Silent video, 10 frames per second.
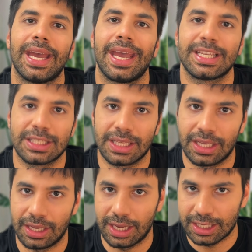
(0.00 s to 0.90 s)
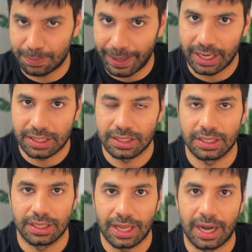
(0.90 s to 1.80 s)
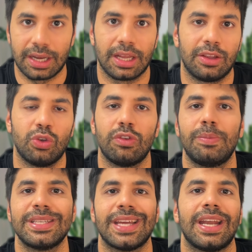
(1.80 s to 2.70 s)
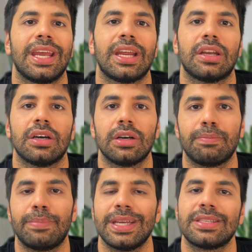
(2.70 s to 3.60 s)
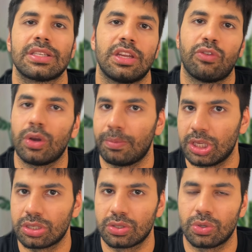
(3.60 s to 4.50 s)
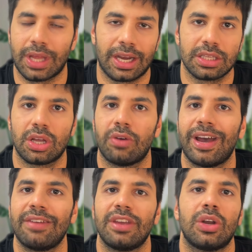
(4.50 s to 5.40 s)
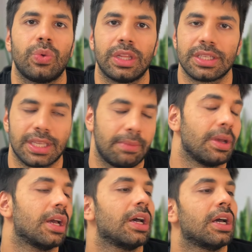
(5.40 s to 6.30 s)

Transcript: ex- expects that you will be sending it a base 64 image. So that is how why we are doing the same.